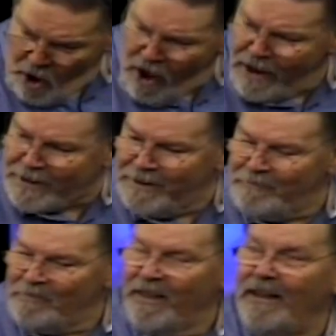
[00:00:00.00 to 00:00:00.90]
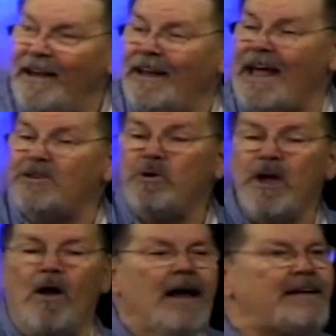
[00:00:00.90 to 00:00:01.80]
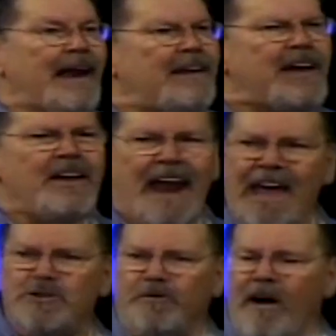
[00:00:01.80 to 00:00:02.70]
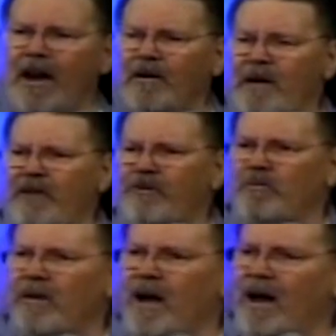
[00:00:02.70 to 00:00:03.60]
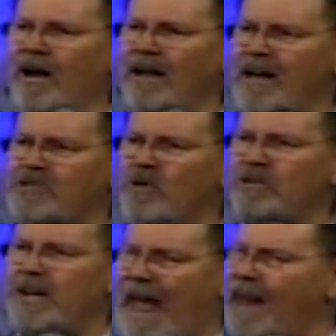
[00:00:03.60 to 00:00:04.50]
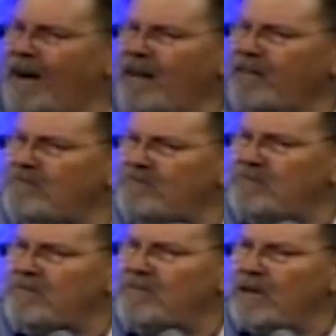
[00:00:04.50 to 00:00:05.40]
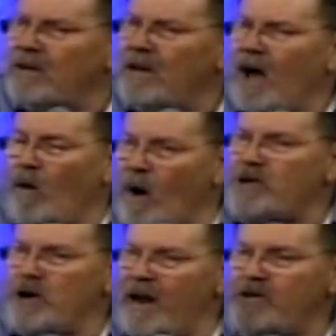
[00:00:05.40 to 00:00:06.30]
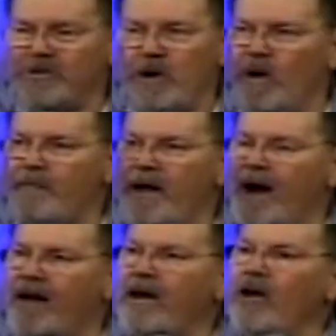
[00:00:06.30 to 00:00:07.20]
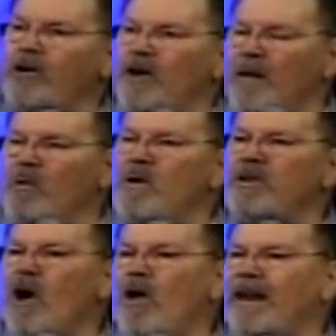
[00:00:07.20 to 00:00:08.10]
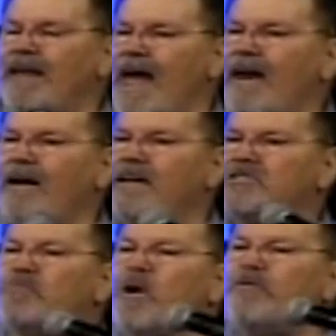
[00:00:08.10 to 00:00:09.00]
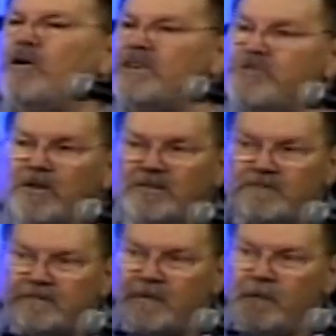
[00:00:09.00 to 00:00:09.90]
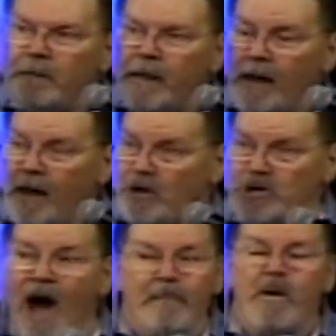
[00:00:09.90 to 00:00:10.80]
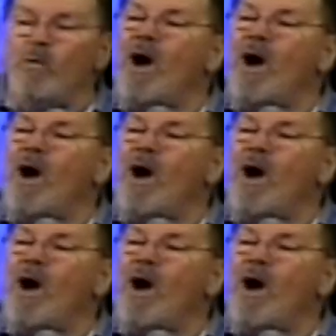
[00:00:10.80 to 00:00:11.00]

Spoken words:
Good. That's where y'all... Did I tell you an angel followed me from Israel to Canada? I'll watch your angel. So help me God, your number one call in Canada is to pray for Israel. Amen. Number